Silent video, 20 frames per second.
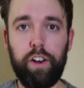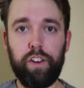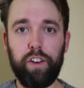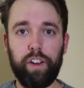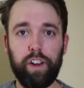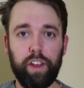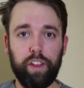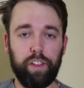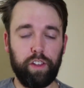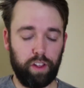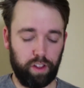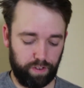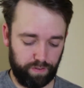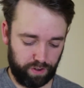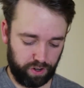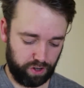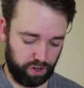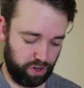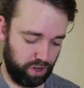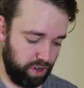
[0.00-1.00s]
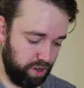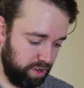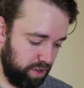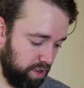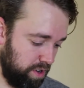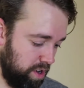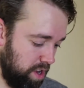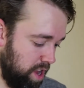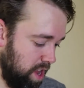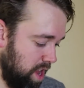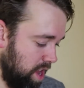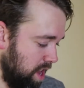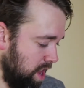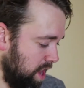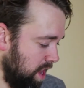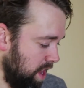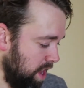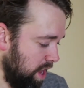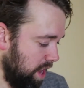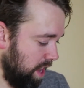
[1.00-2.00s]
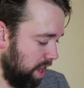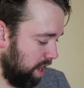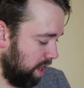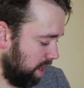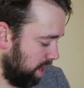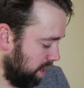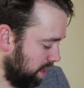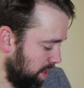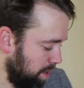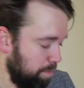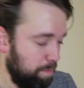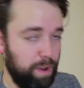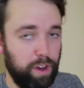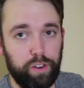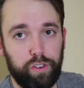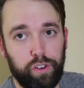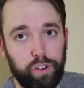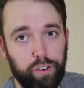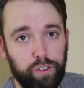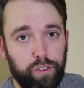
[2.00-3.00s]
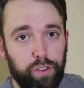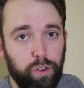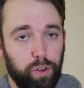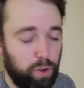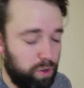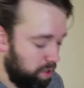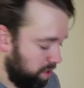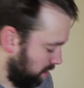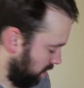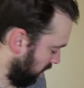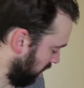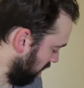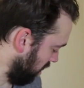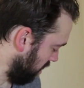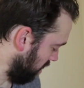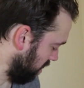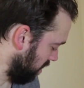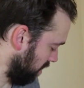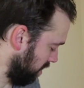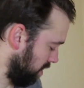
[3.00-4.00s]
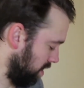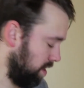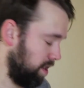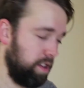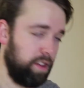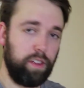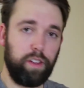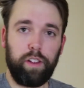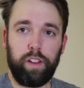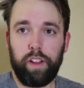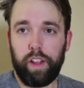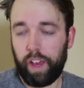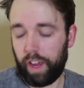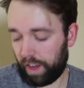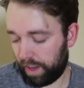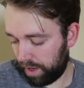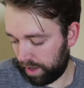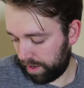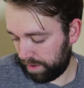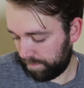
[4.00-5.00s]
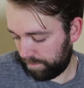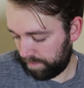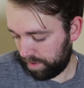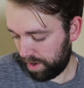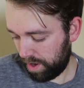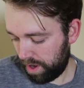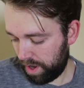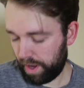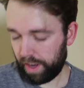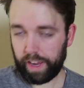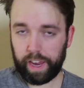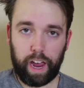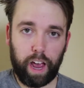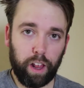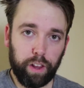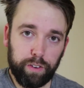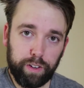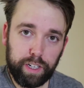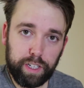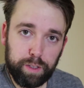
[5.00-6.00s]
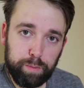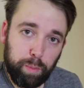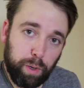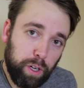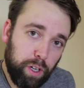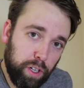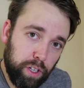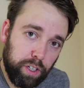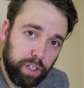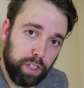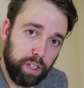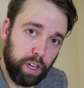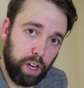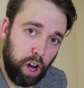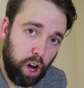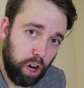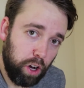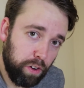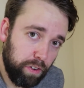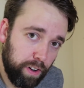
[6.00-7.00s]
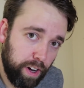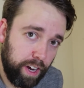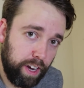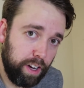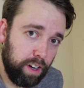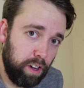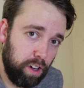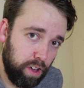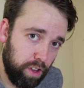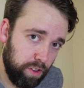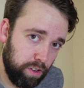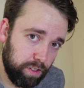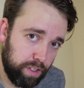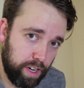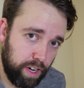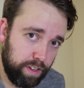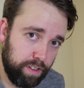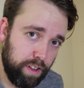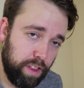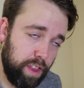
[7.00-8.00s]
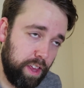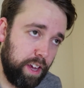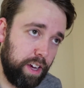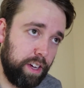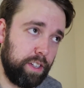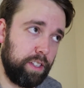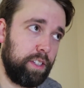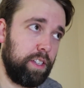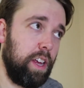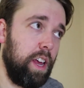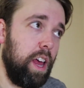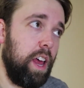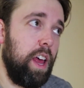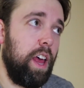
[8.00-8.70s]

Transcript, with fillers: underneath all of your shirt. And it measures your like calories burned, heart rate, all those kinds of things.